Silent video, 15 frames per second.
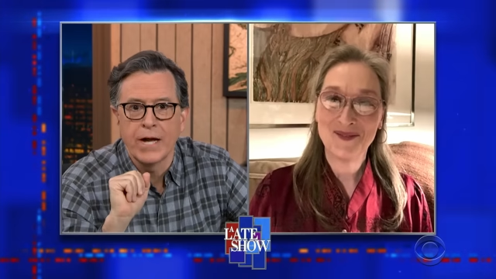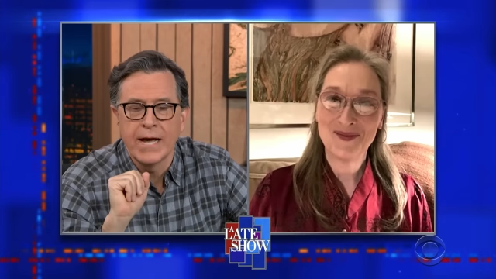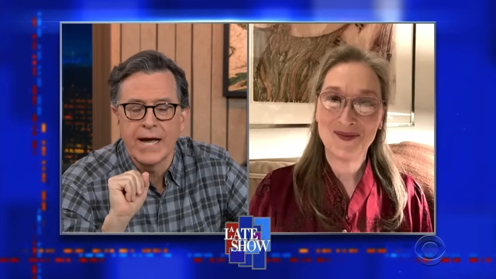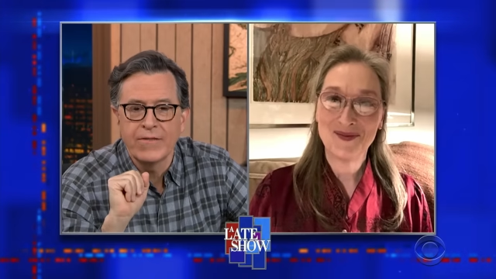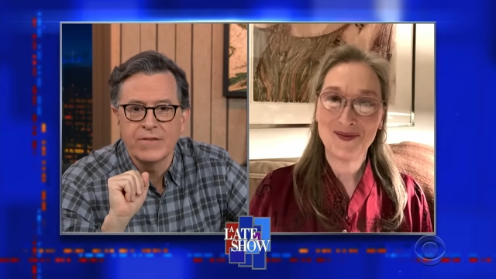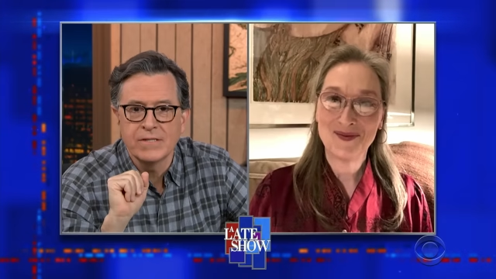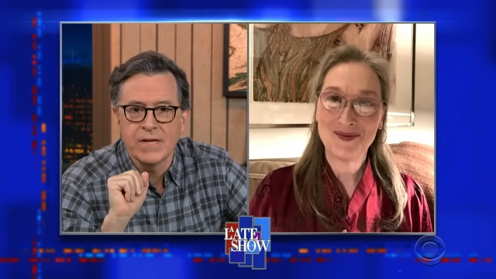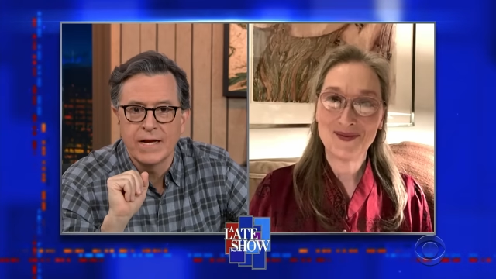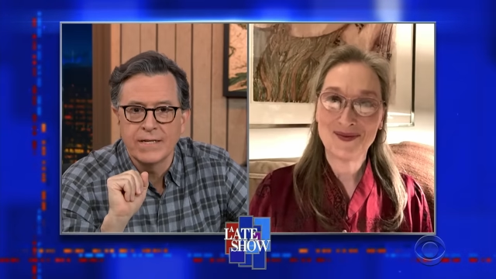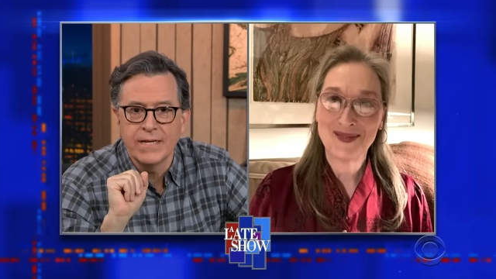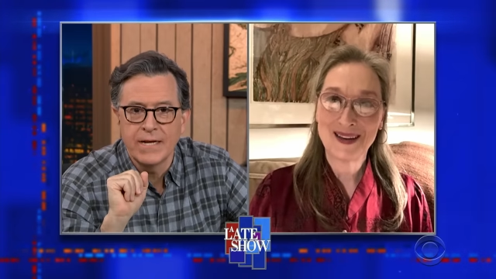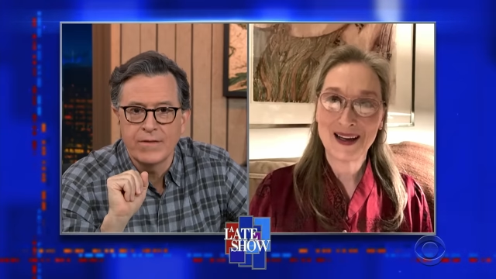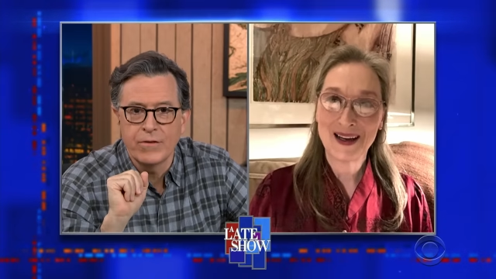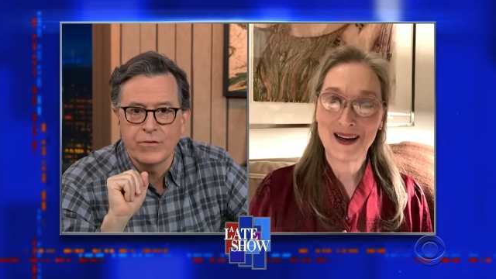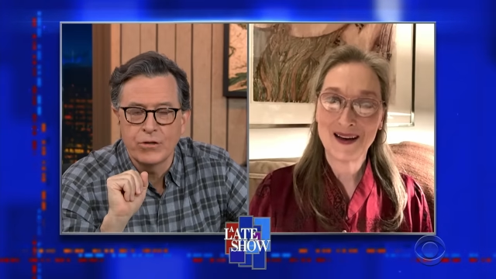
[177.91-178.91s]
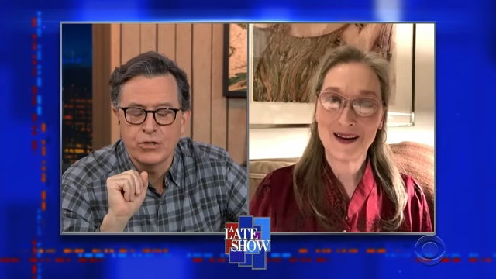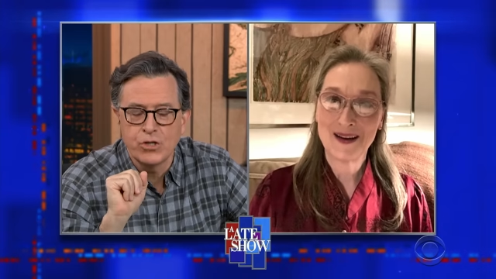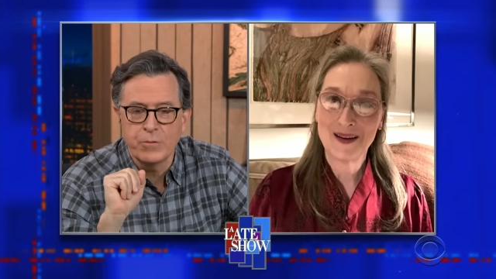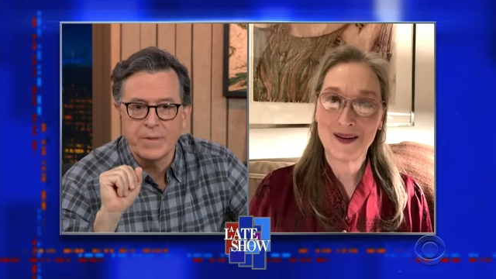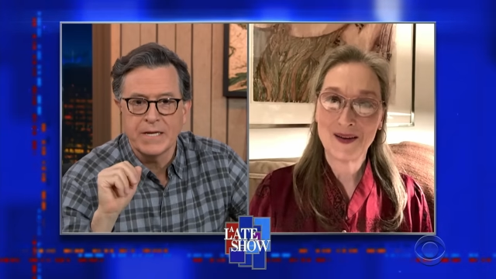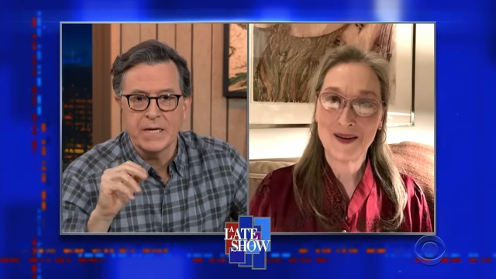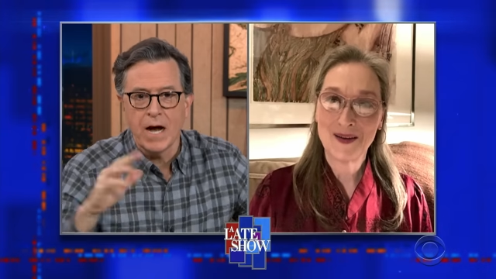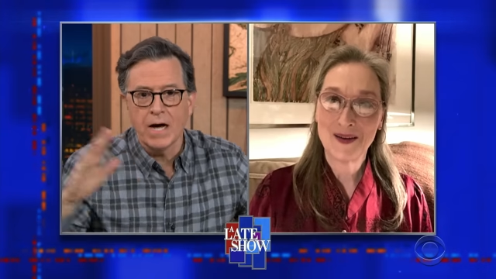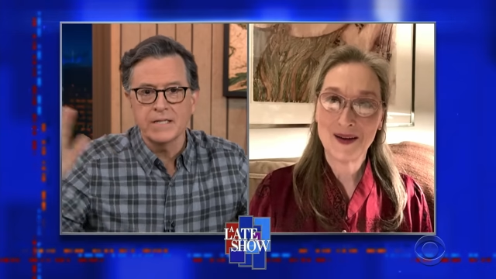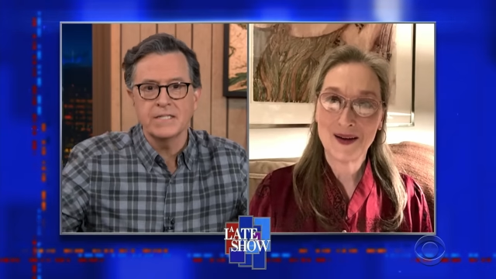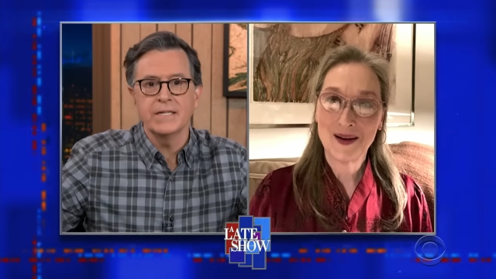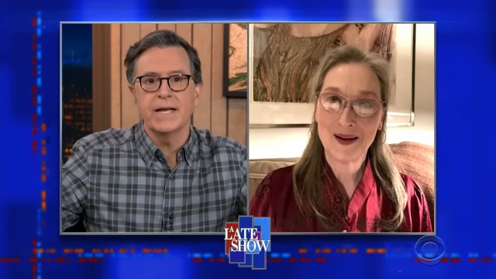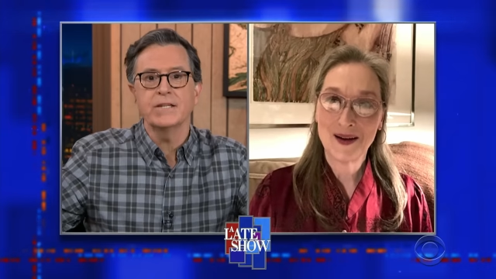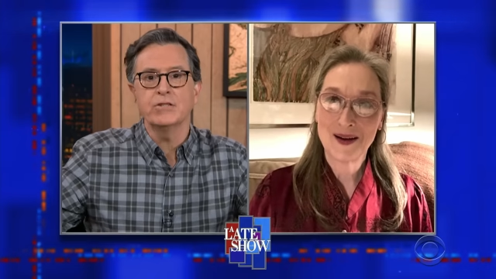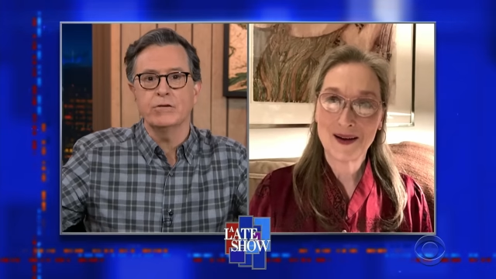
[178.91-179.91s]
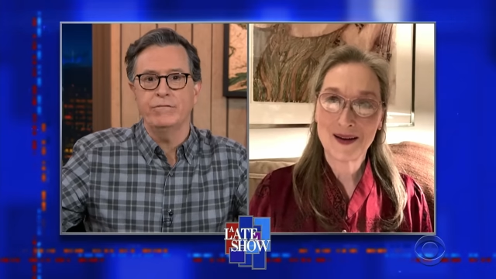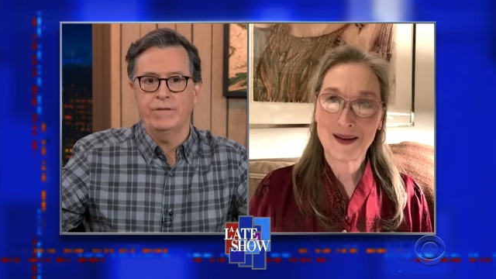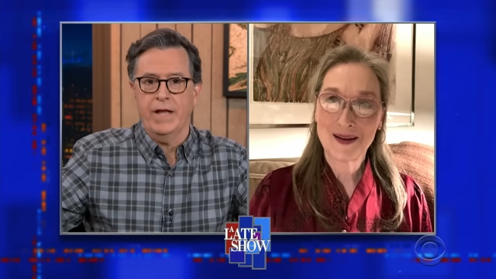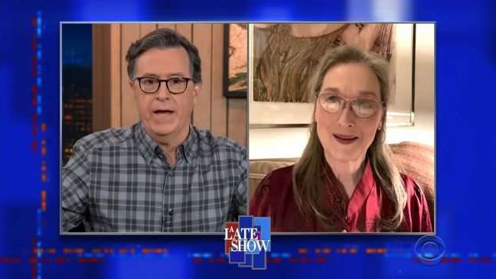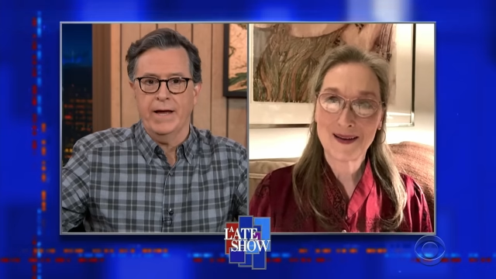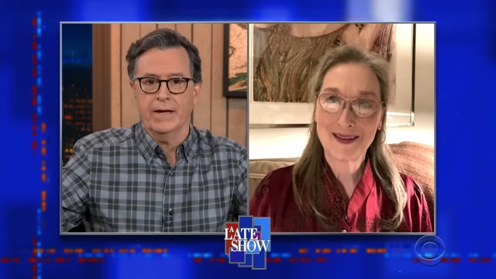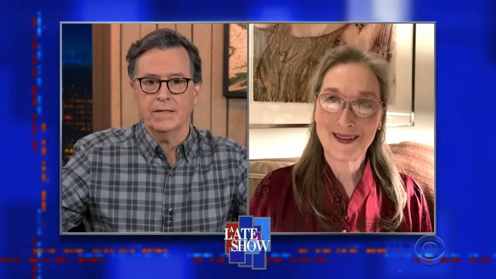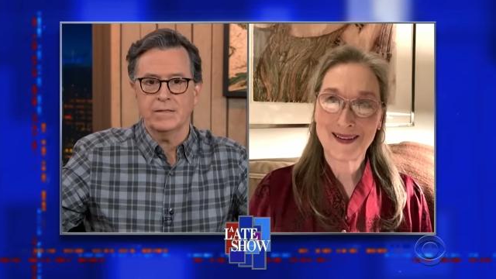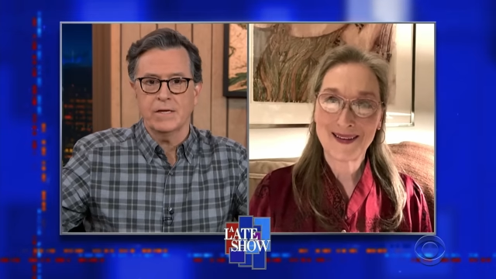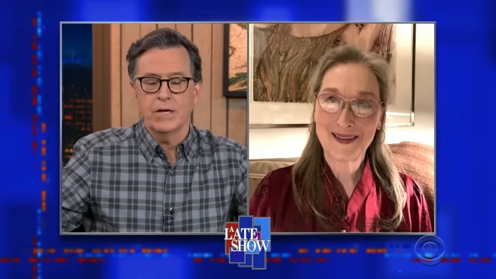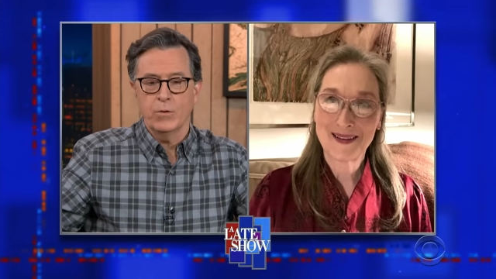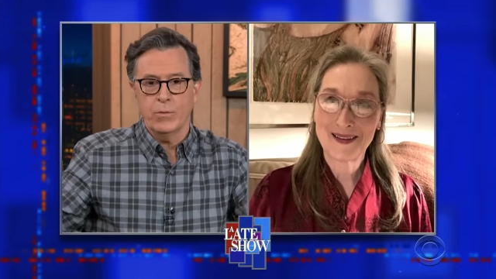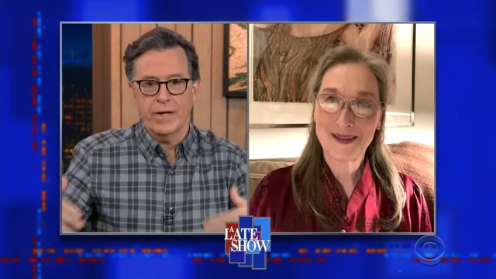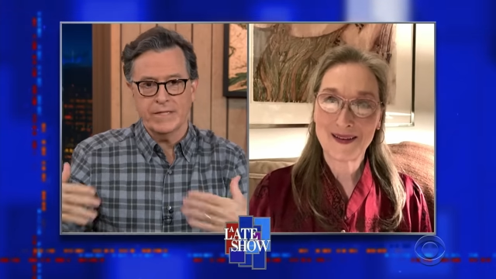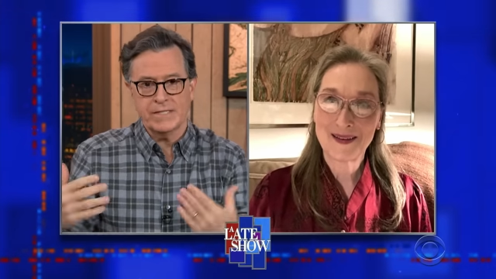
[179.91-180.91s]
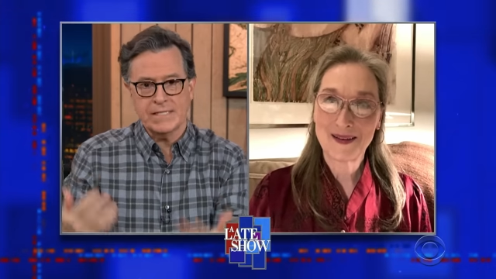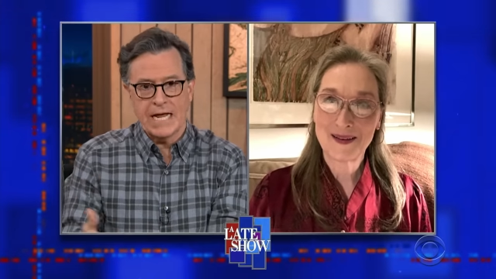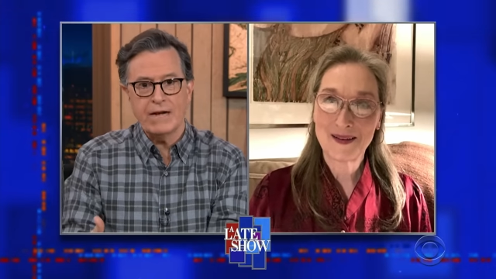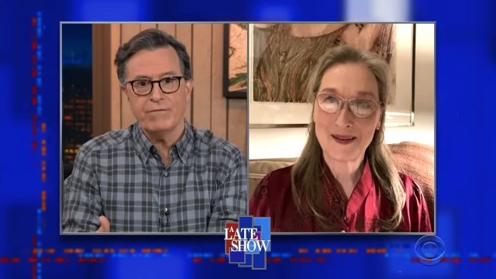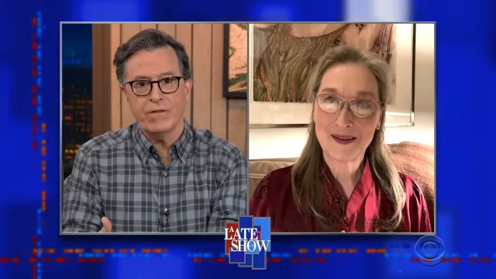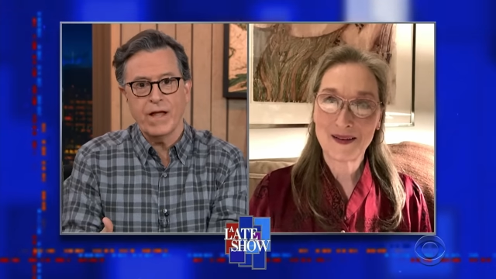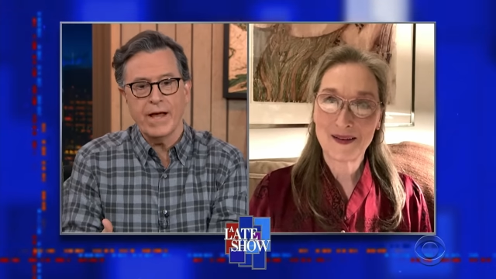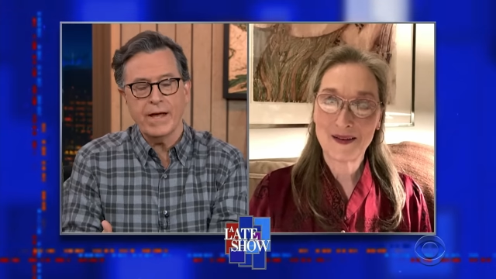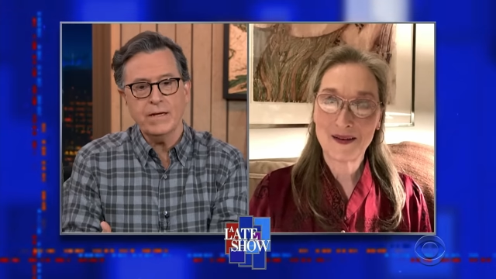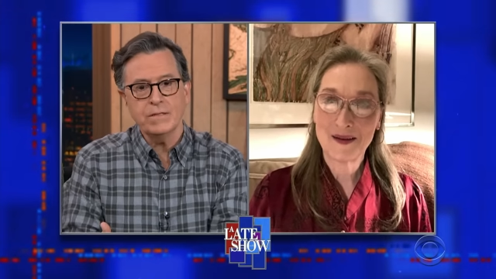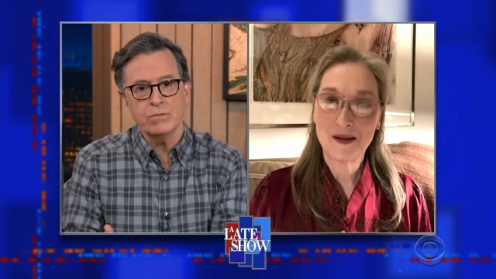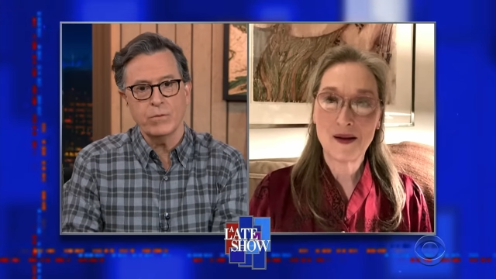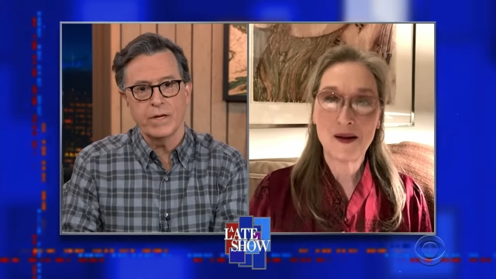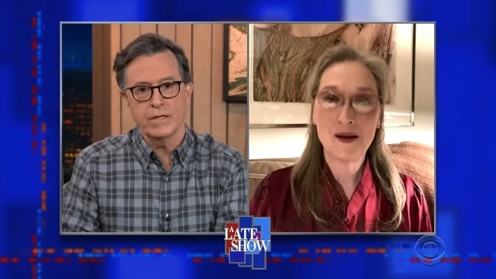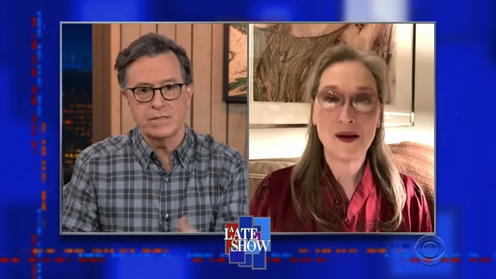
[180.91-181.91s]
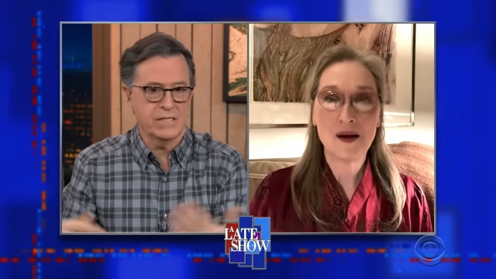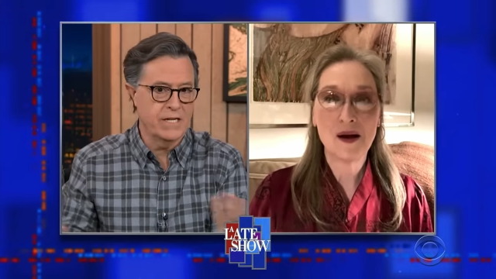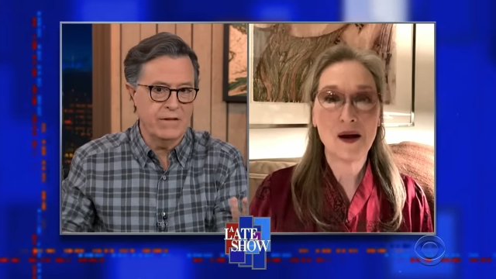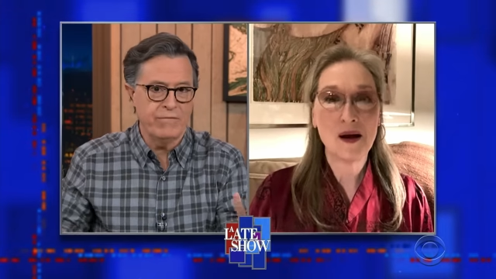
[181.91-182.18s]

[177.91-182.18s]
Speaker 1: I had this idea that there should be continental flags. We had state flags, we had city